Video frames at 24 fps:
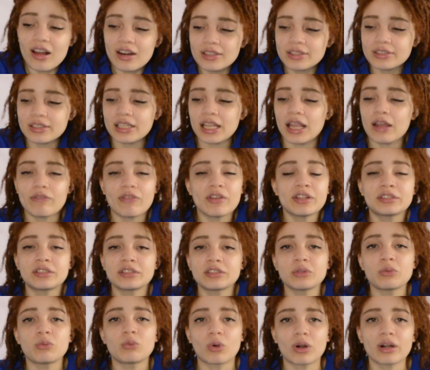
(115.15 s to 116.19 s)
honestly, if this
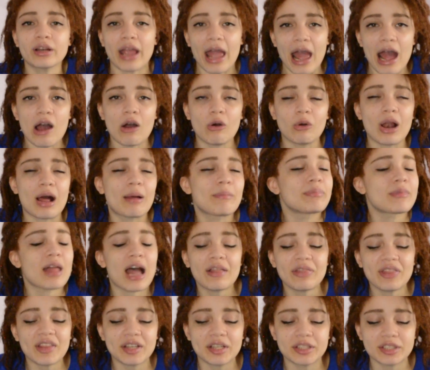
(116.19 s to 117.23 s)
doesn't work out, I'm
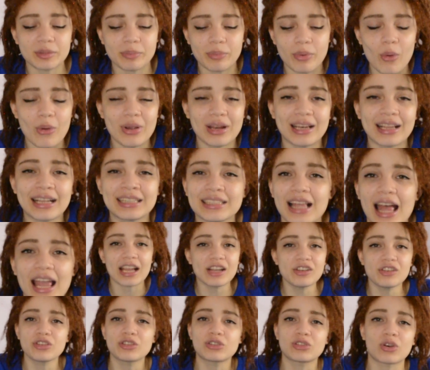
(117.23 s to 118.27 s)
not that disappointed because
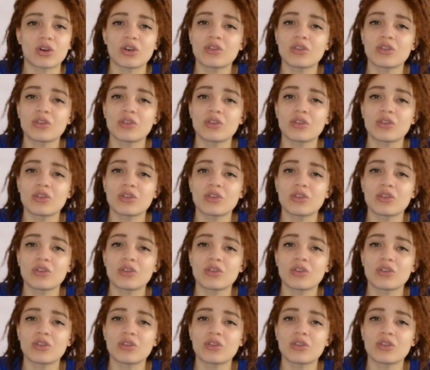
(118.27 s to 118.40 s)
I can just